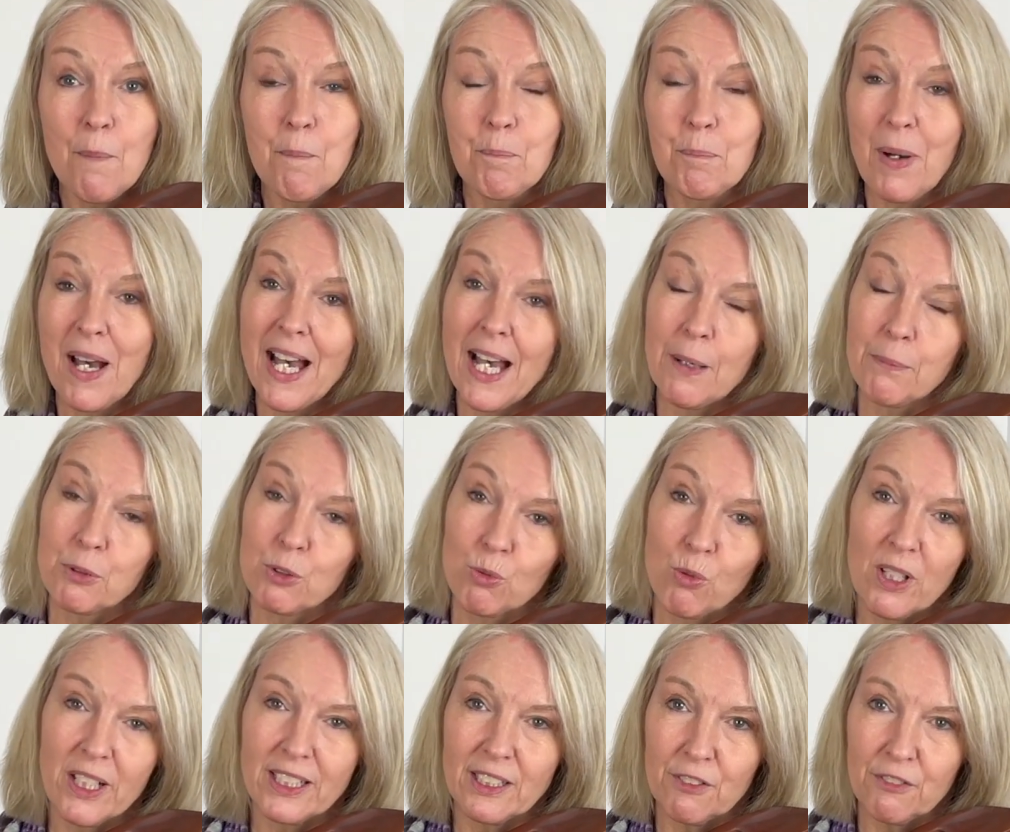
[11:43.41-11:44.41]
perhaps
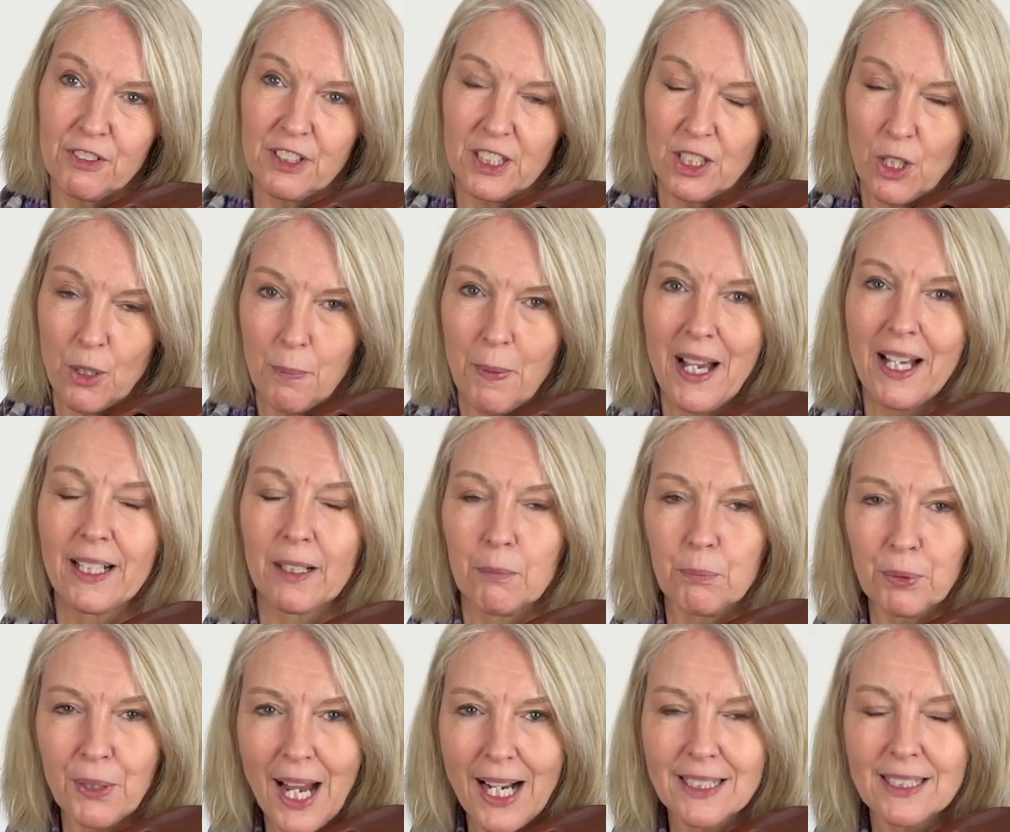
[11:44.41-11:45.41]
wind the video back and
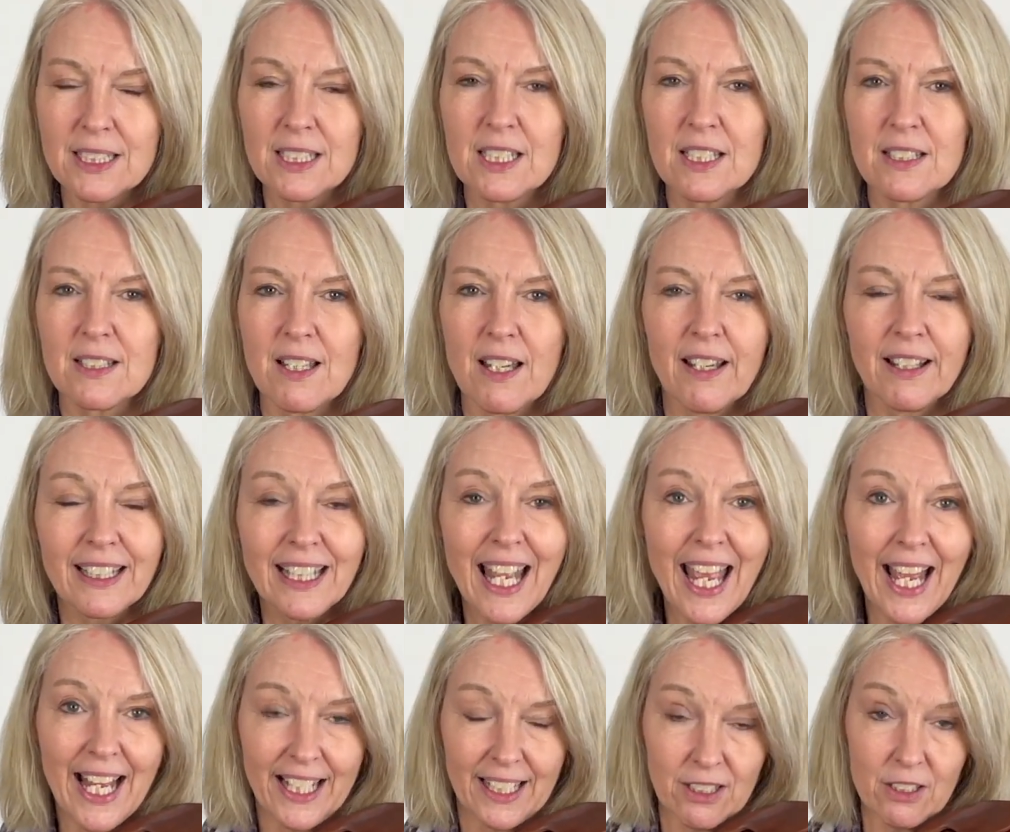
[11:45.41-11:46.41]
practice it
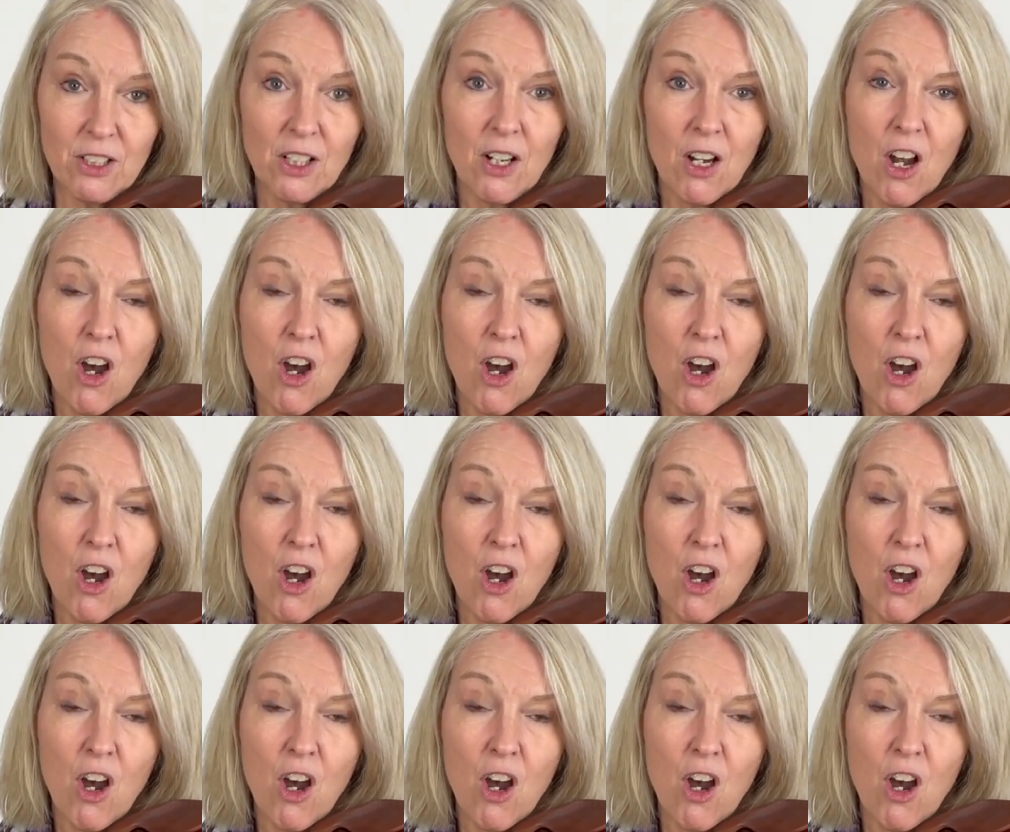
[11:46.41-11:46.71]
again,